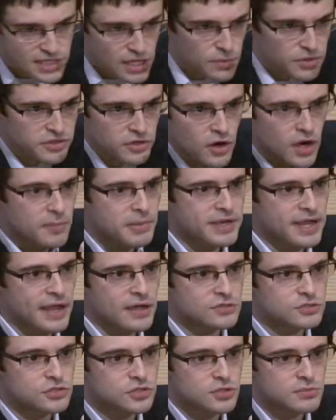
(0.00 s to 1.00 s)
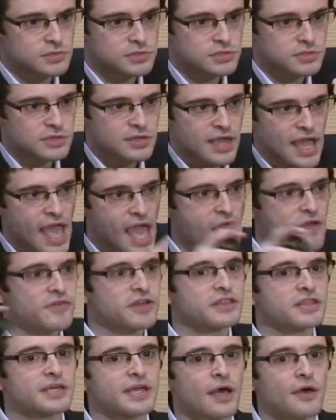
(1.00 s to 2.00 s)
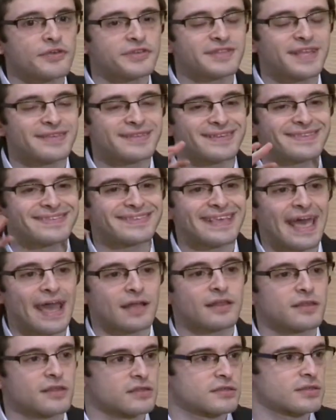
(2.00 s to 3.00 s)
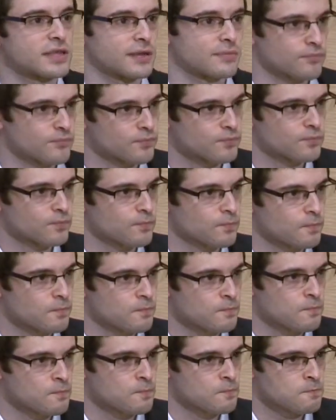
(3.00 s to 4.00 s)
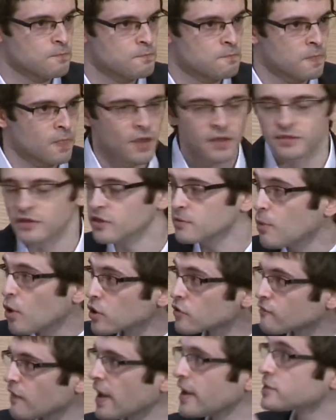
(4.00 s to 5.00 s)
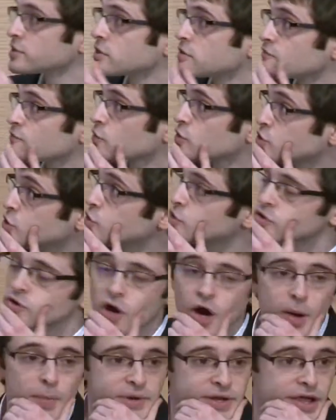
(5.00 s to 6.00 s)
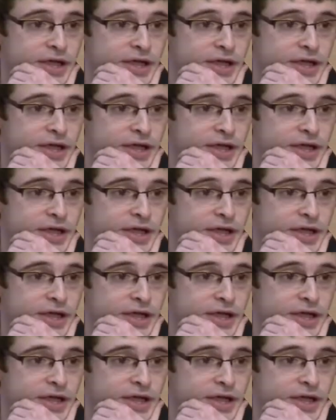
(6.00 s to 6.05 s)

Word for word: that with carbon nanotubes, Everything else stays exactly the same. Now, the motivation for using carbon